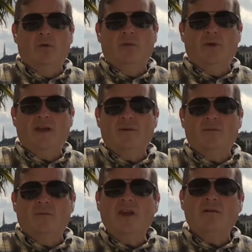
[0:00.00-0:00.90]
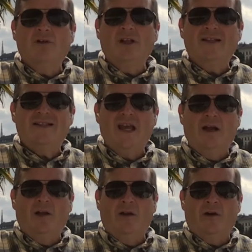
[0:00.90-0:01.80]
We can really
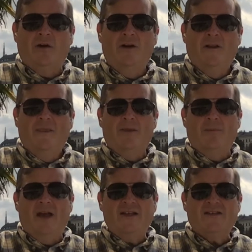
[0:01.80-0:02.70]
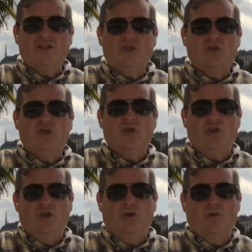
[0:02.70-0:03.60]
tailor the message to
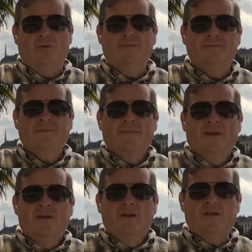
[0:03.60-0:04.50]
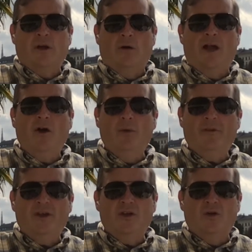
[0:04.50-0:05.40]
you. So I hope
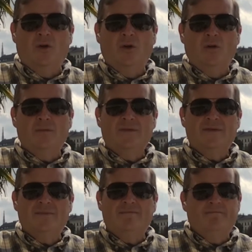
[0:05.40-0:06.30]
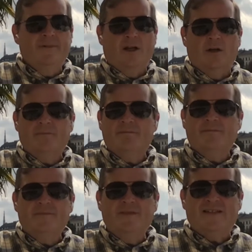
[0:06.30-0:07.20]
that you'll,
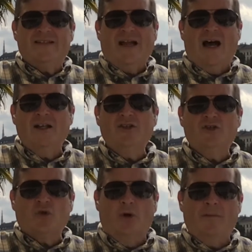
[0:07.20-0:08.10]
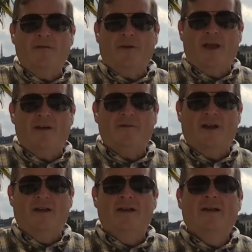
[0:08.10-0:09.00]
decide to join me for that event.